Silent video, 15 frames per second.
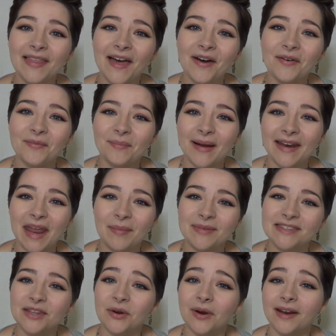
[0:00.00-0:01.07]
Hello, my name
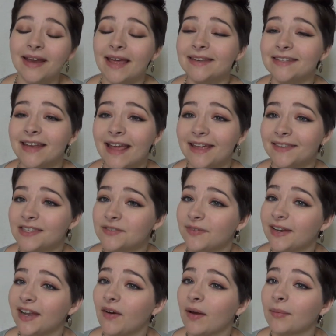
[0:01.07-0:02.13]
is Lauren, and today in this
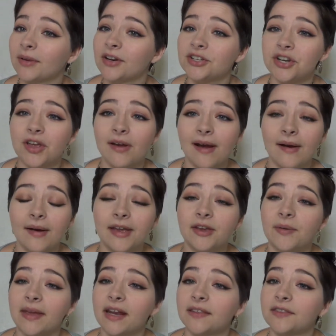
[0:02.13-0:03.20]
video I'm going to show you how I
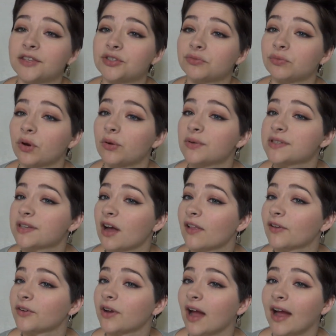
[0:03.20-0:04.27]
created this
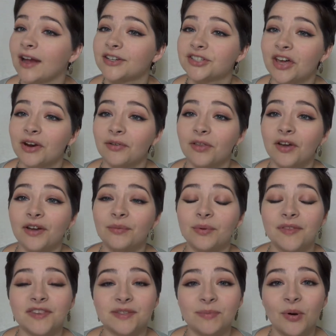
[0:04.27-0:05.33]
rose-colored eyeshadow look
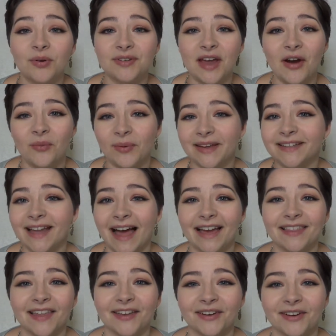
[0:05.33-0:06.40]
with smoked out winged
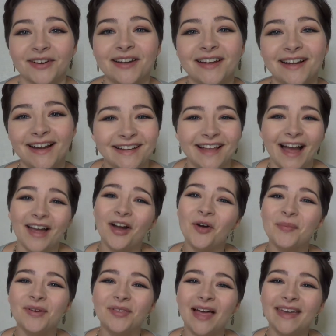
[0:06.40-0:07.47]
eyeliner. I
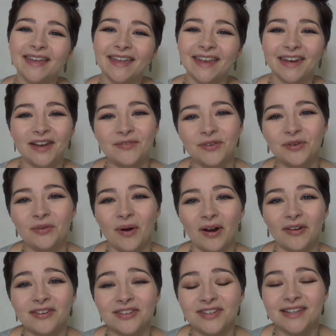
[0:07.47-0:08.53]
hope you like it, and if you
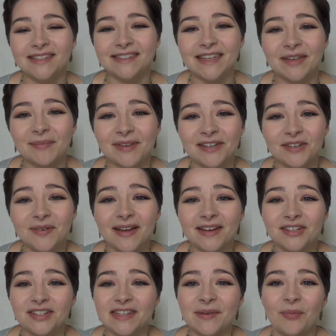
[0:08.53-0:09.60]
are interested in seeing me do
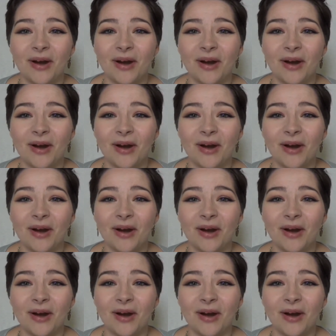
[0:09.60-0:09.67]
it, just keep